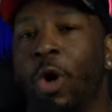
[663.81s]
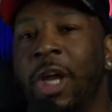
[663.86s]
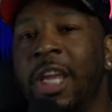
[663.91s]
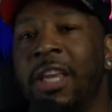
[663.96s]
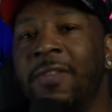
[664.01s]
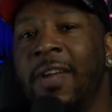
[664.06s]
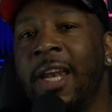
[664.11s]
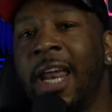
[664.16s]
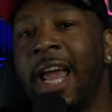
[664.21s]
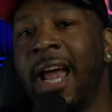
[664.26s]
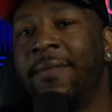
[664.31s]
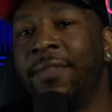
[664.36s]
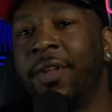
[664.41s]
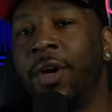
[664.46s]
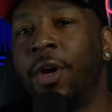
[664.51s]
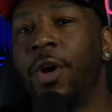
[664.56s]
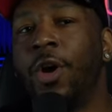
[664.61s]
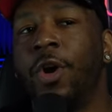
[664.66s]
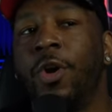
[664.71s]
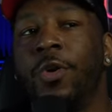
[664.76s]
or even
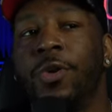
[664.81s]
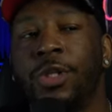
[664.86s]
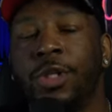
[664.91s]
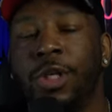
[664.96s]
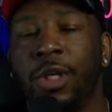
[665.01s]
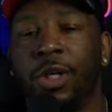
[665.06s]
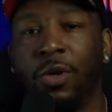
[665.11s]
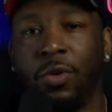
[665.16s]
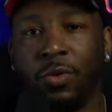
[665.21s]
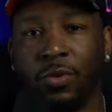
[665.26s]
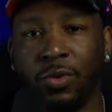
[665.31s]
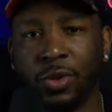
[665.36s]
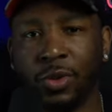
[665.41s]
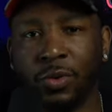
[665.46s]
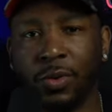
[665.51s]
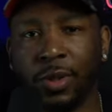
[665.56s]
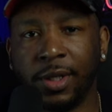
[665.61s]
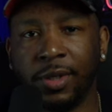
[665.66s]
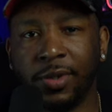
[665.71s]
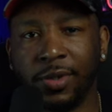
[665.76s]
have the urge to go
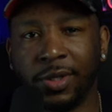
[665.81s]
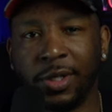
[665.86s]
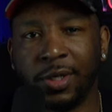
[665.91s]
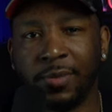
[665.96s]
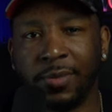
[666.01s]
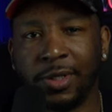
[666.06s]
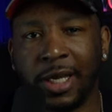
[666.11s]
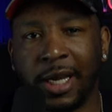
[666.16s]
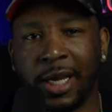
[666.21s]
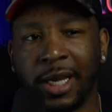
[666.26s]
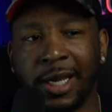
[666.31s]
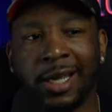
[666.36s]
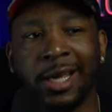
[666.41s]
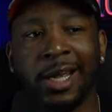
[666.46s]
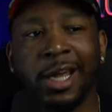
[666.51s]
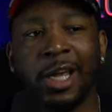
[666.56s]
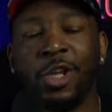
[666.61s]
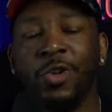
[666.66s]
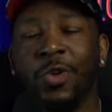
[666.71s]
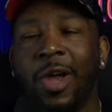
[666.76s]
do it. You see what I'm saying?